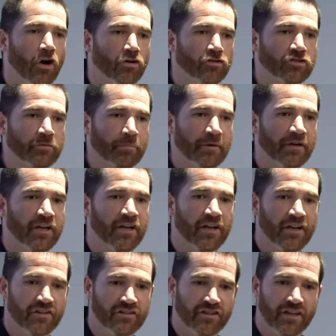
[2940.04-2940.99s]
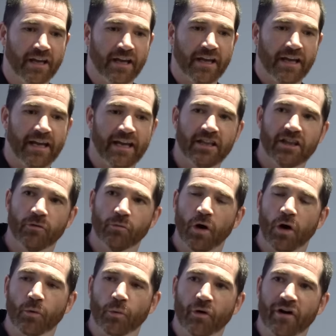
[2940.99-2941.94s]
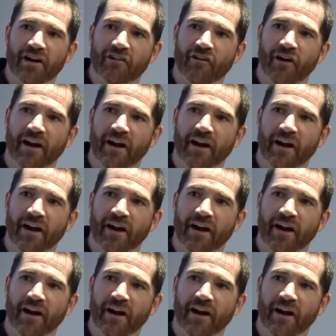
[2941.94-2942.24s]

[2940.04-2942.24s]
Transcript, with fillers: entrepreneurs in the world we're in